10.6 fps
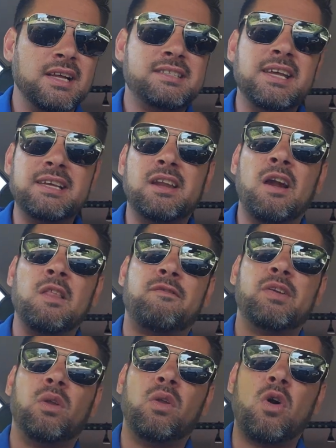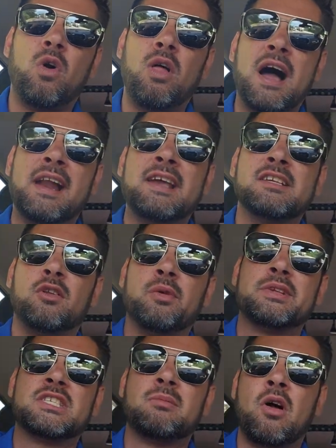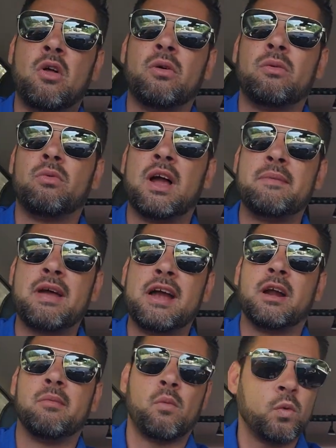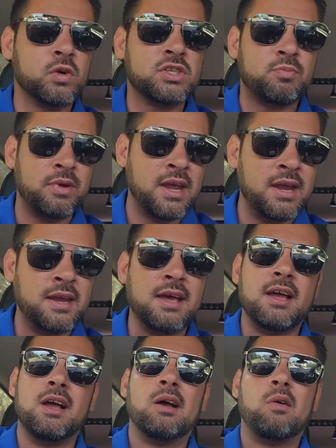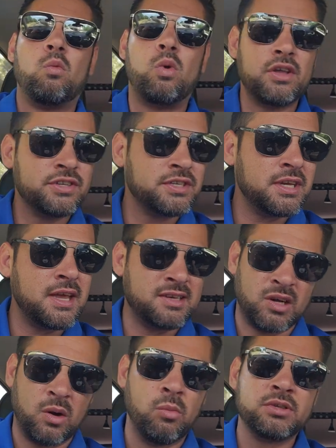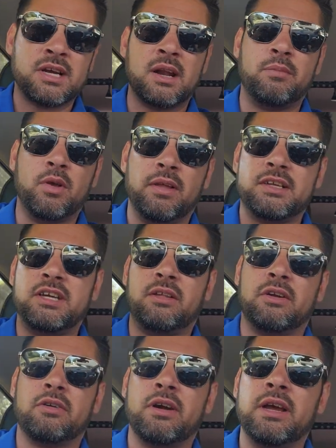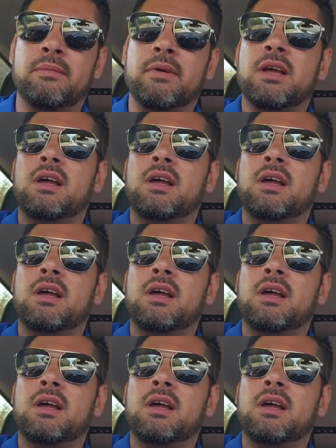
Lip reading: Didn't get on the field a whole lot. He's a little bit smaller linebacker, more speed. We'll see. He's almost kind of built like a Jalen Graham.